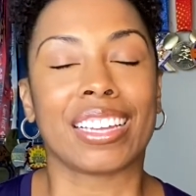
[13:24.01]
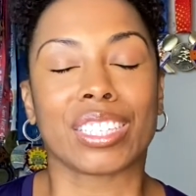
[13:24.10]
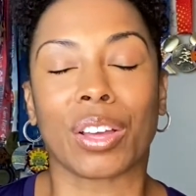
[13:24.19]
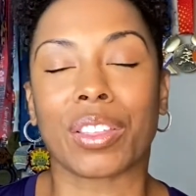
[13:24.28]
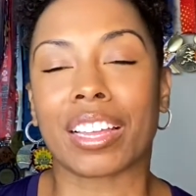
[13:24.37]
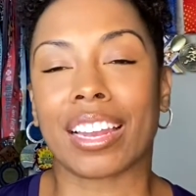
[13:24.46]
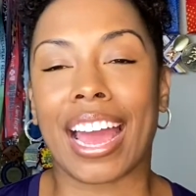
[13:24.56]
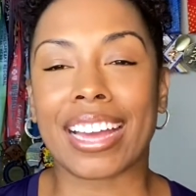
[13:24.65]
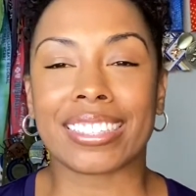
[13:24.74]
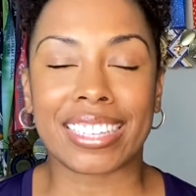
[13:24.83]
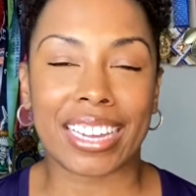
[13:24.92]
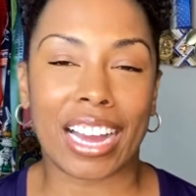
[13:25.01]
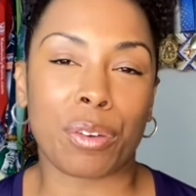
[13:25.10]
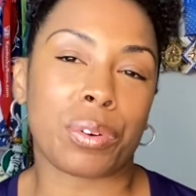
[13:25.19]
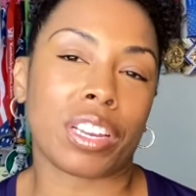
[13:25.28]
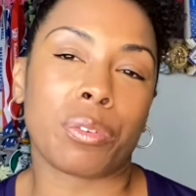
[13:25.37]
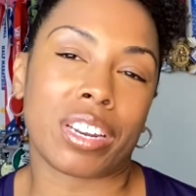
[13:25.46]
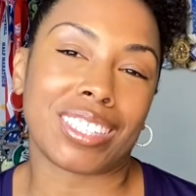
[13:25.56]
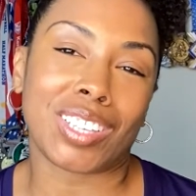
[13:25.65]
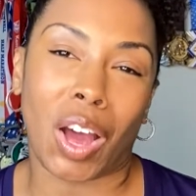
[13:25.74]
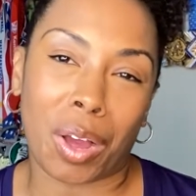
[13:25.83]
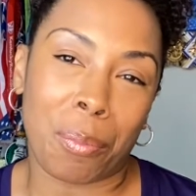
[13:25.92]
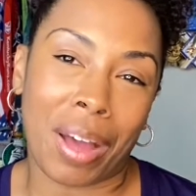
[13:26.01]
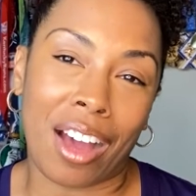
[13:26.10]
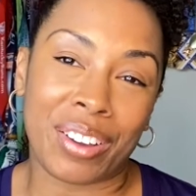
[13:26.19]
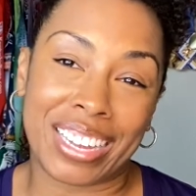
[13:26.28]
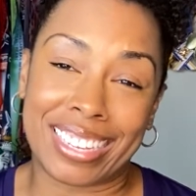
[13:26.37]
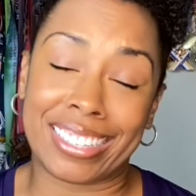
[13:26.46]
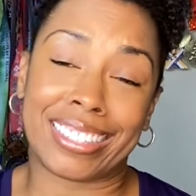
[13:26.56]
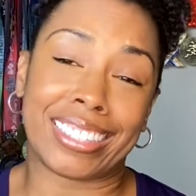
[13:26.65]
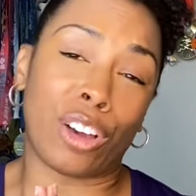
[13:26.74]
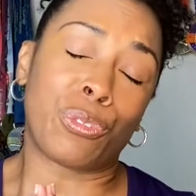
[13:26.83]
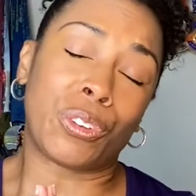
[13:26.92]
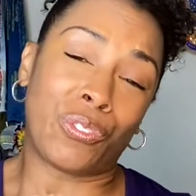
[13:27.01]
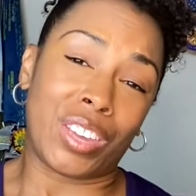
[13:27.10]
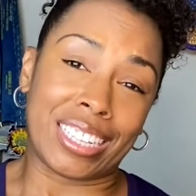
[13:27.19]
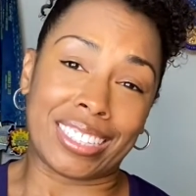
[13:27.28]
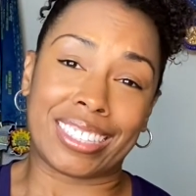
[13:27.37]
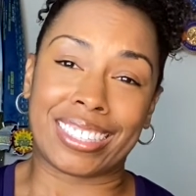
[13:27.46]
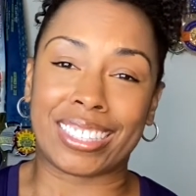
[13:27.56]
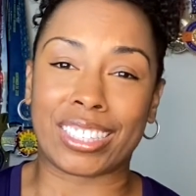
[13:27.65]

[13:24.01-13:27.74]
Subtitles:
So the last thing I really want to talk about is self-defense.